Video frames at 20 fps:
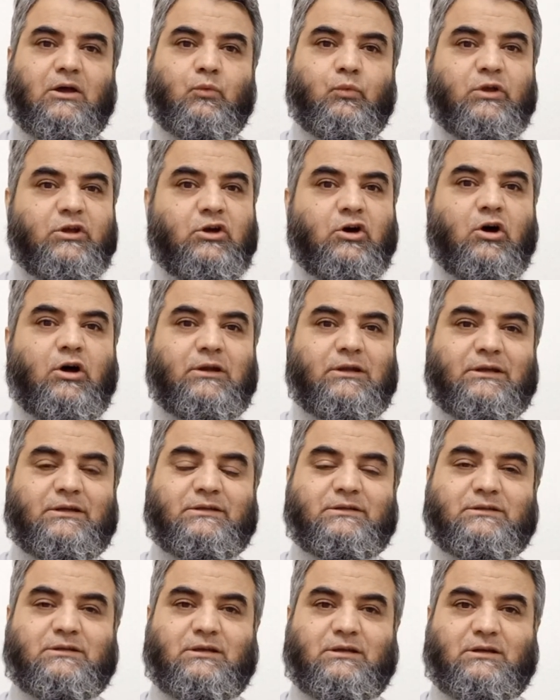we call
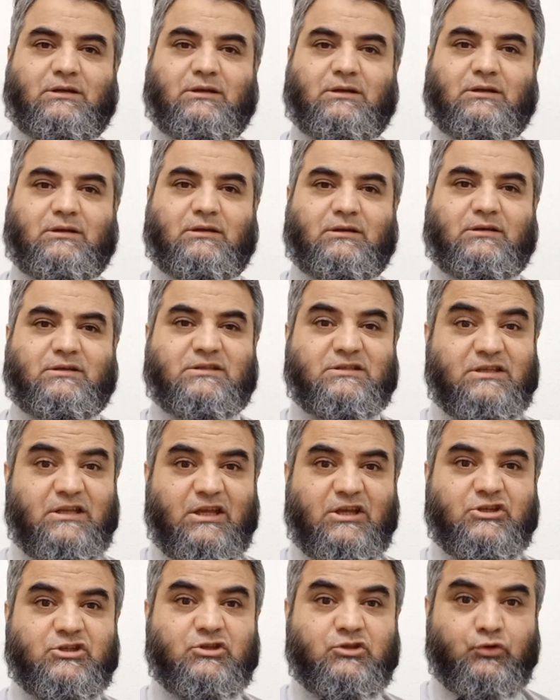it
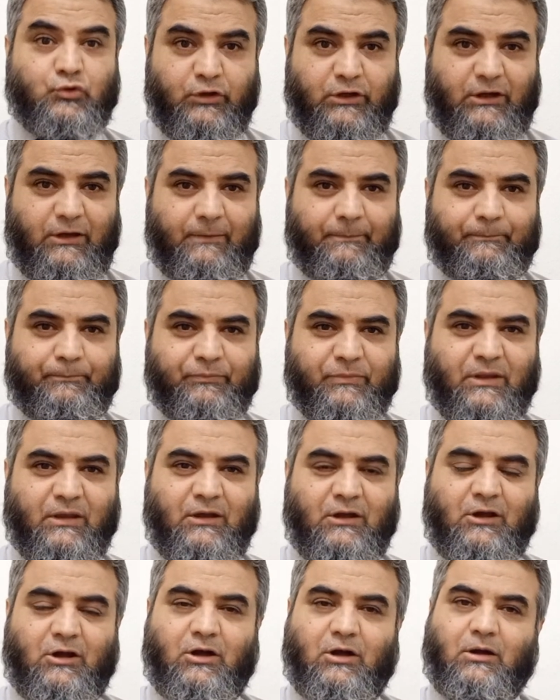stage 3.
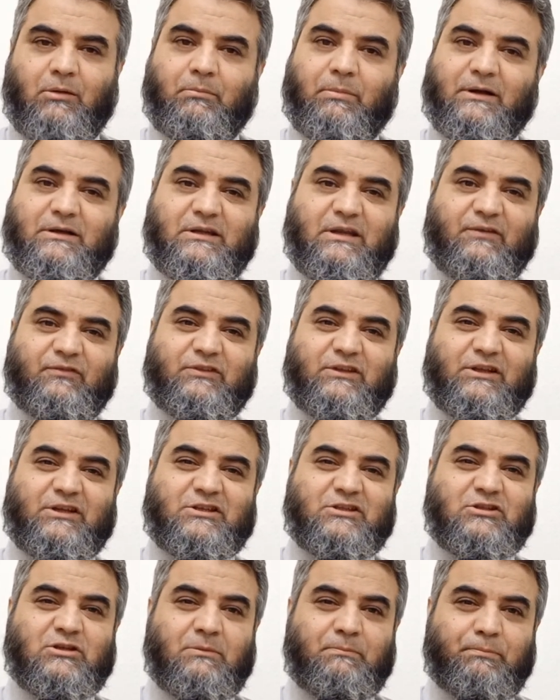But if there
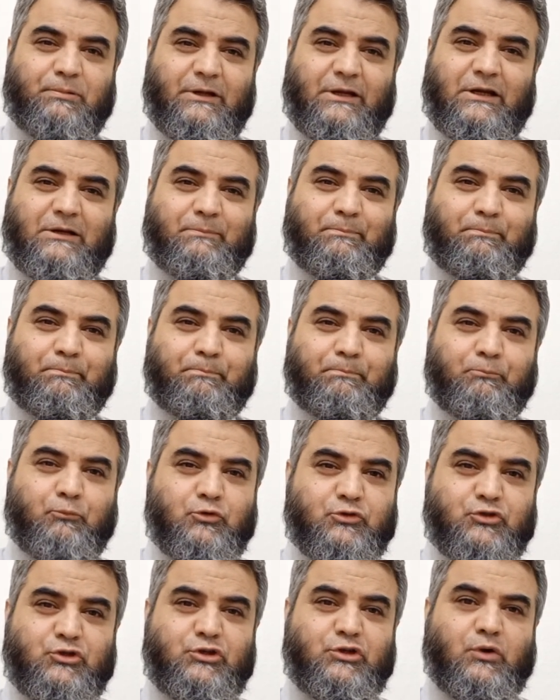is complete
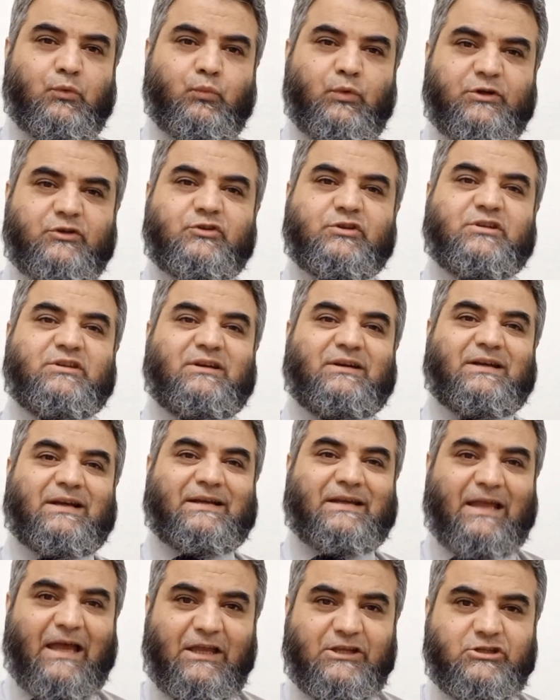posterior vitreous
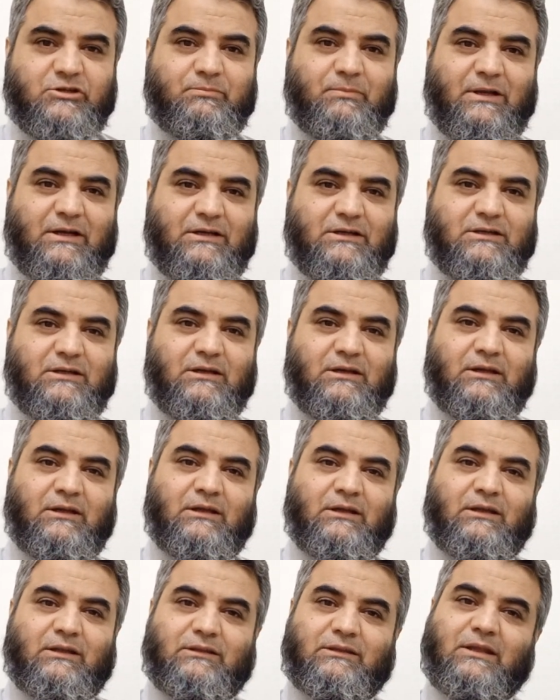detachment,
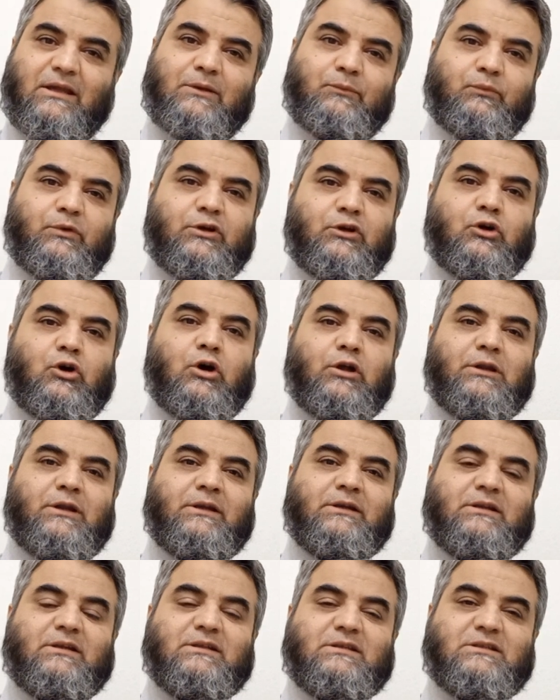then we call
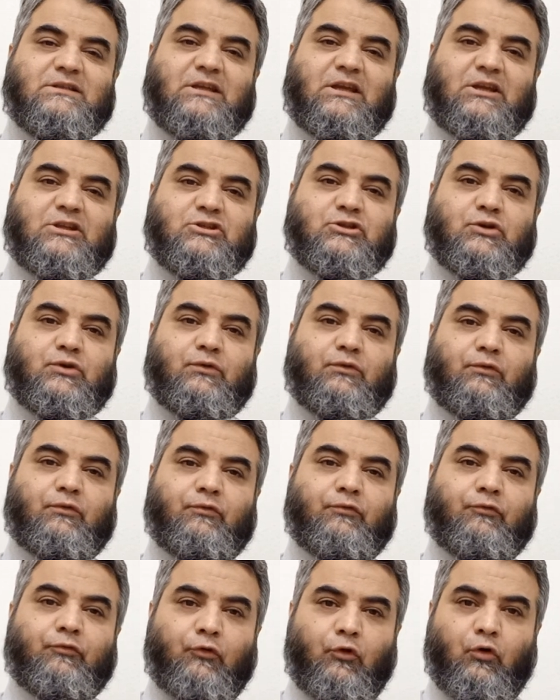it stage
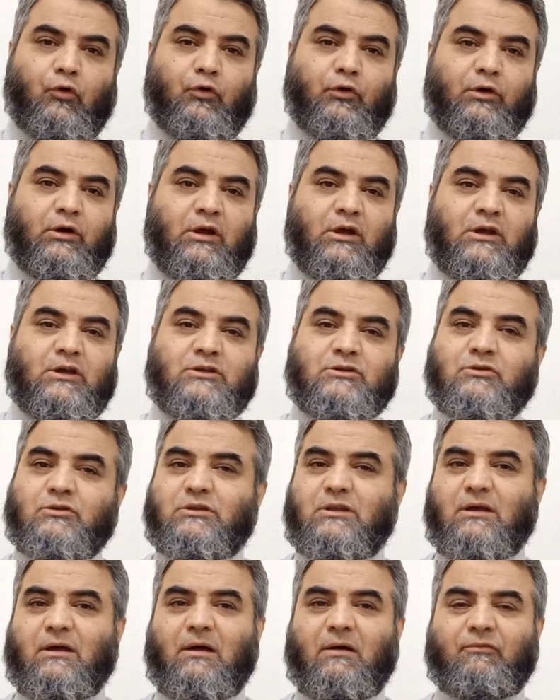4. So
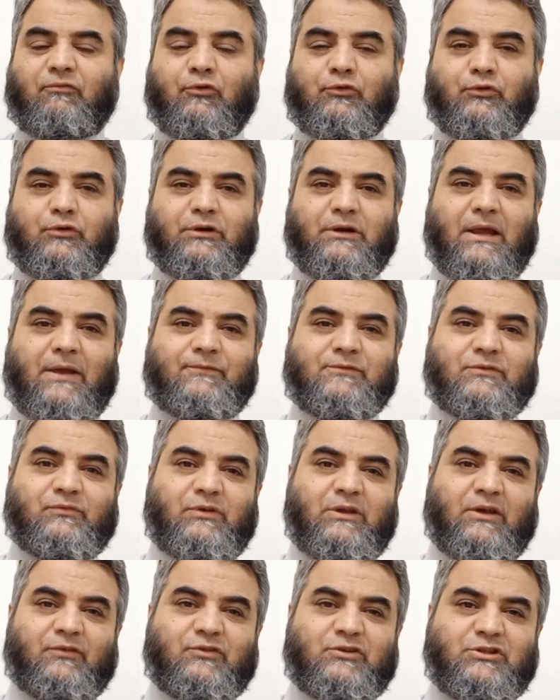the photographs
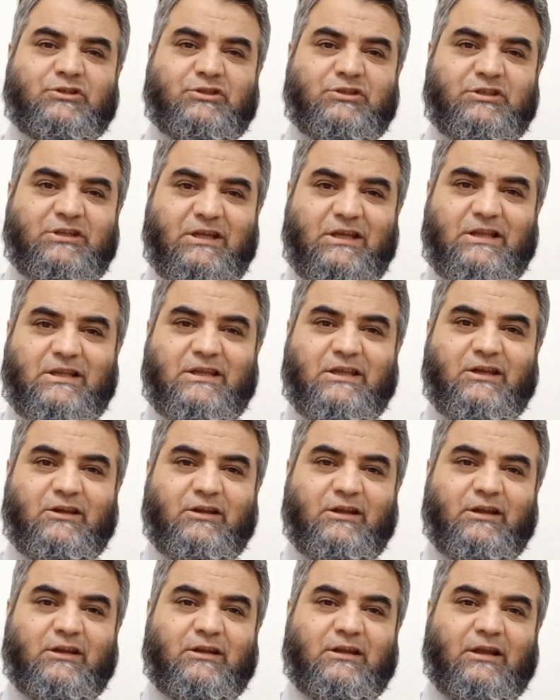we have seen
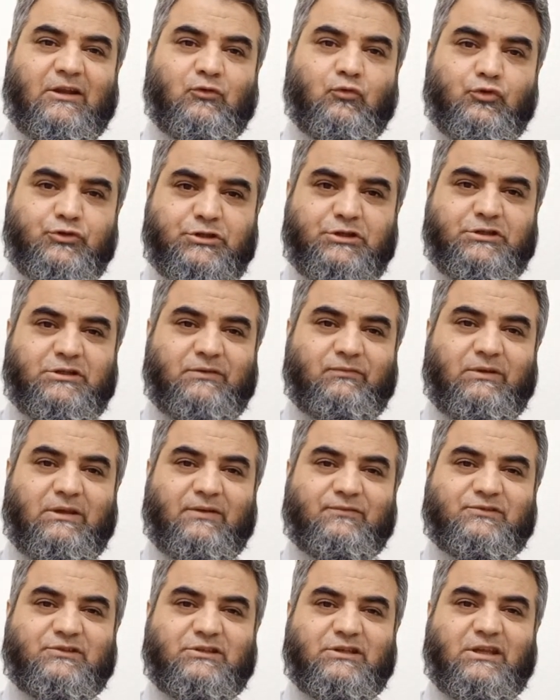here in OCT, we
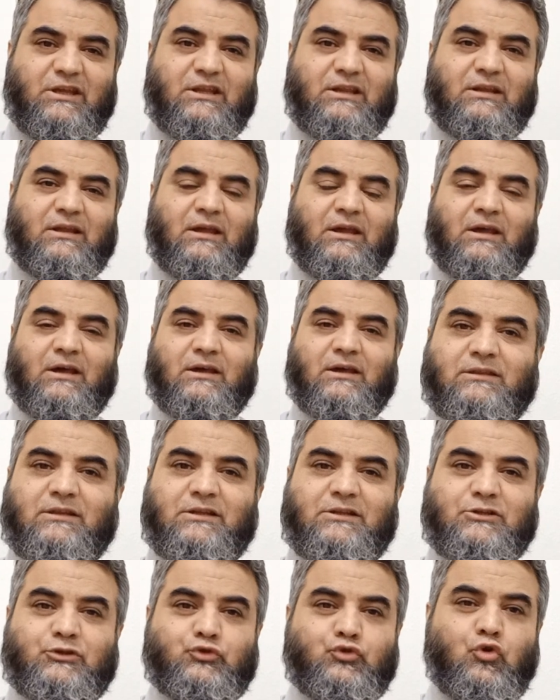have seen
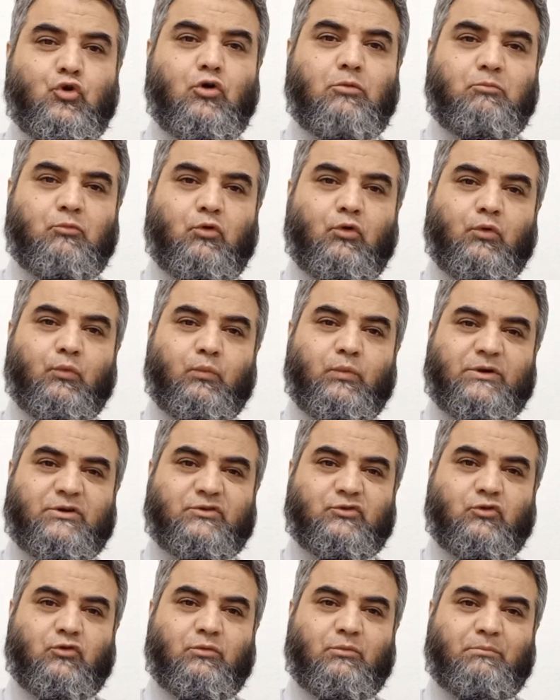there is no more
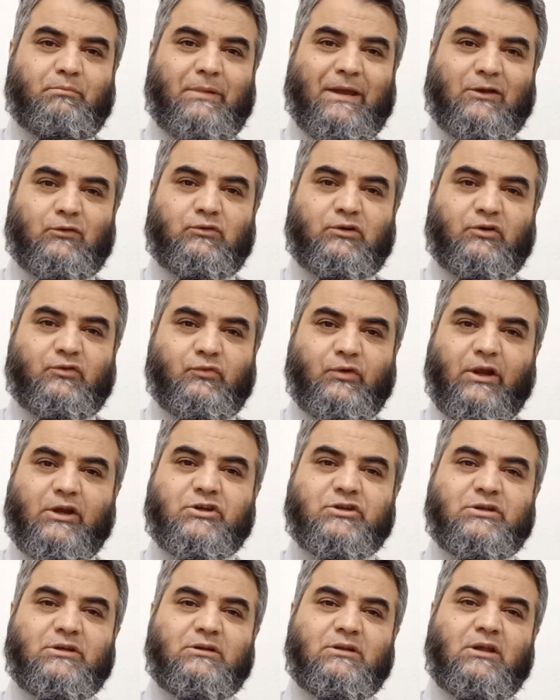vitreomacular
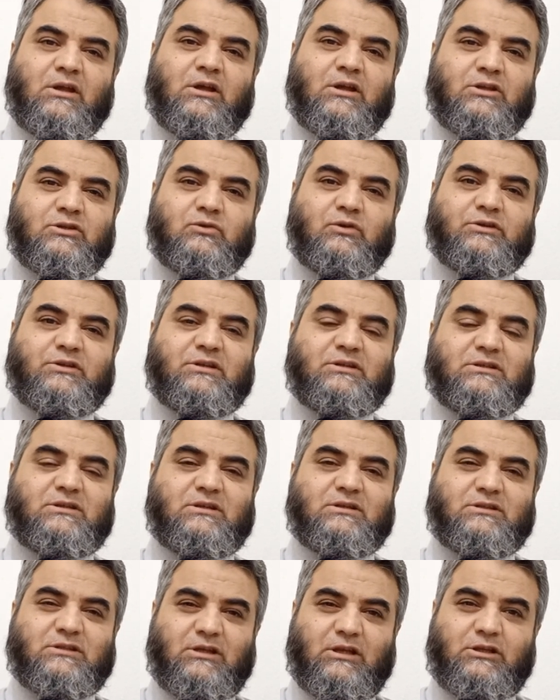traction, so it is
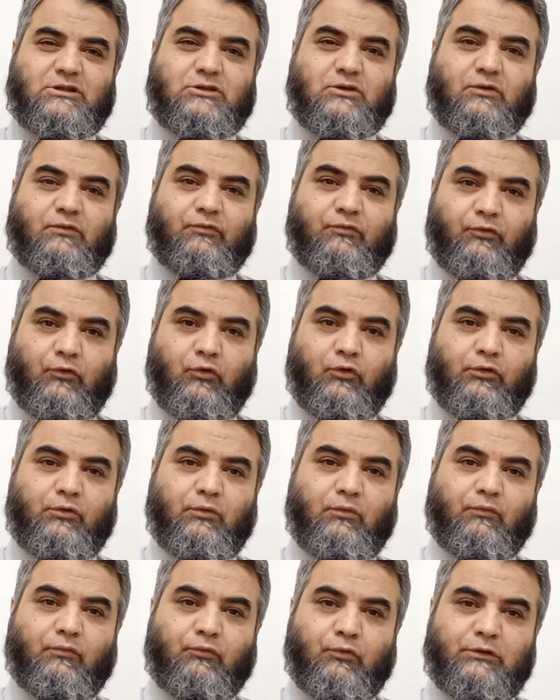stage
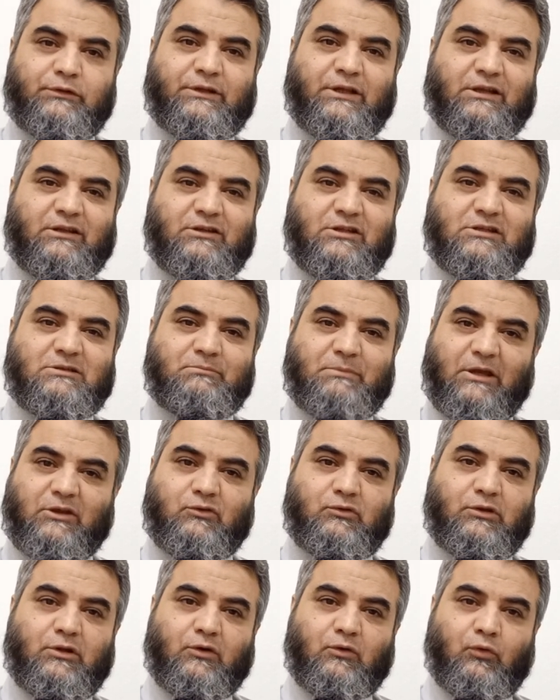4 full thickness
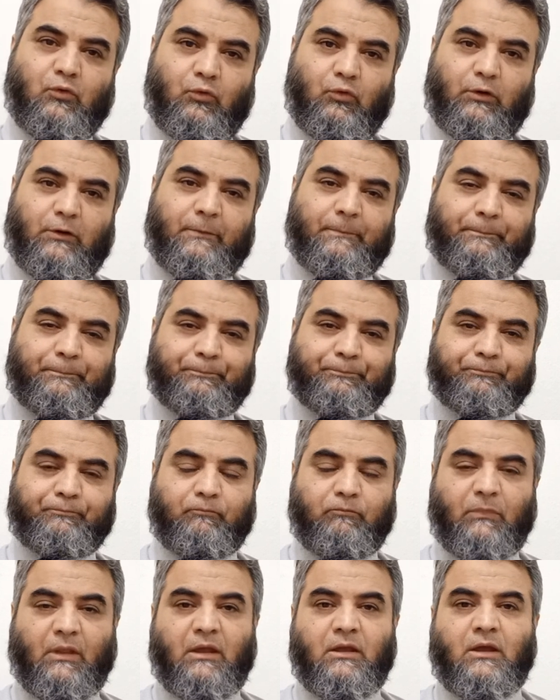macular hole.
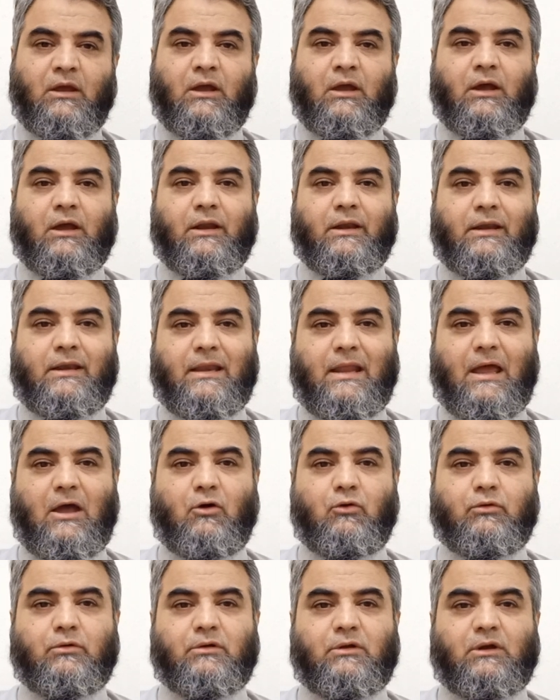
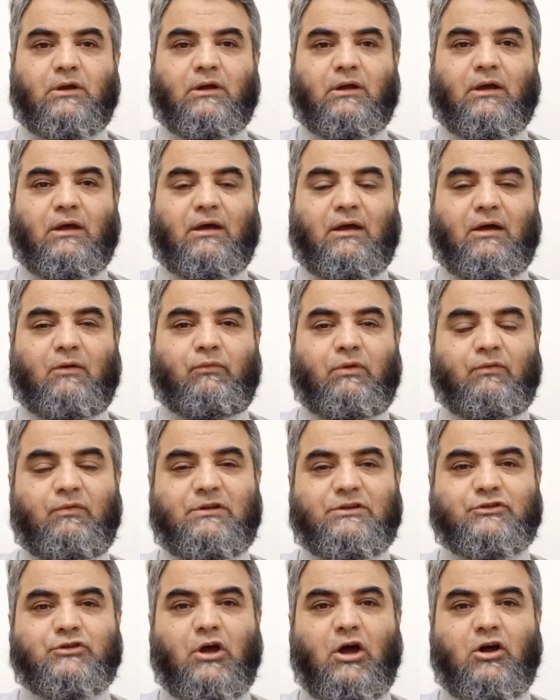Now we
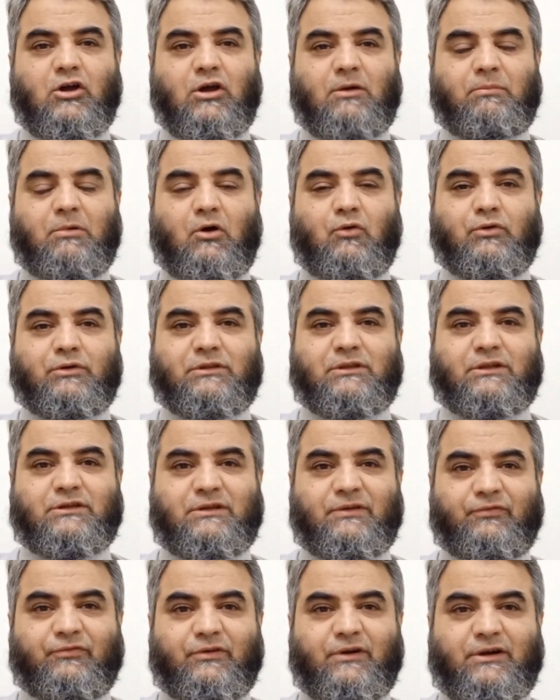will talk about the
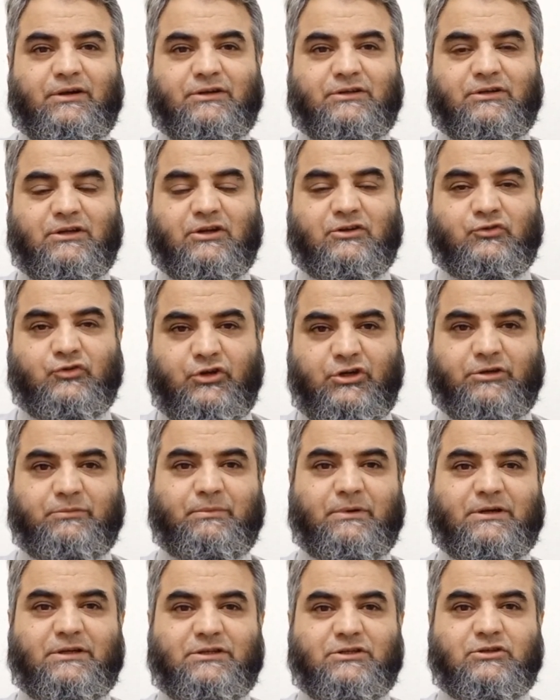different
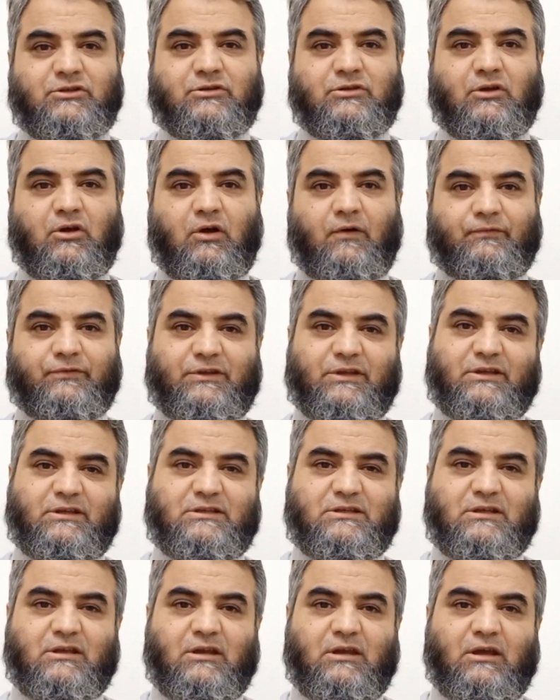treatments of
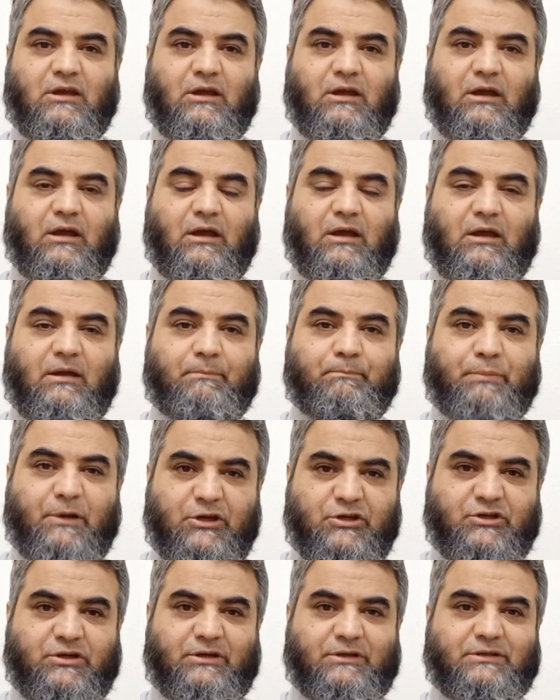these
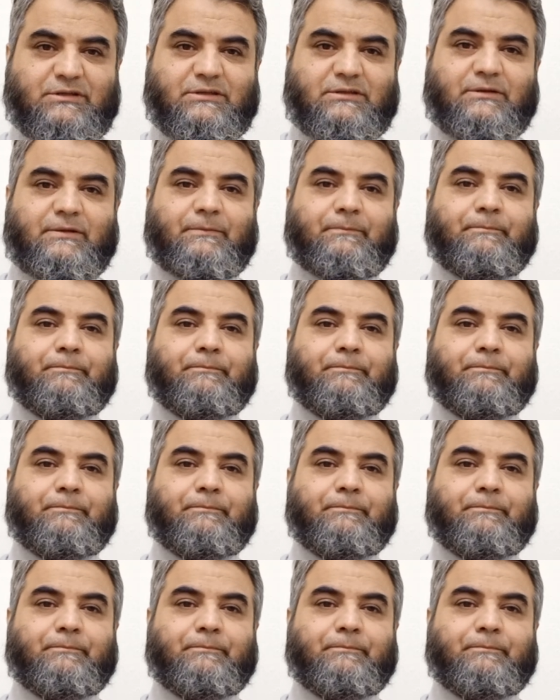patients.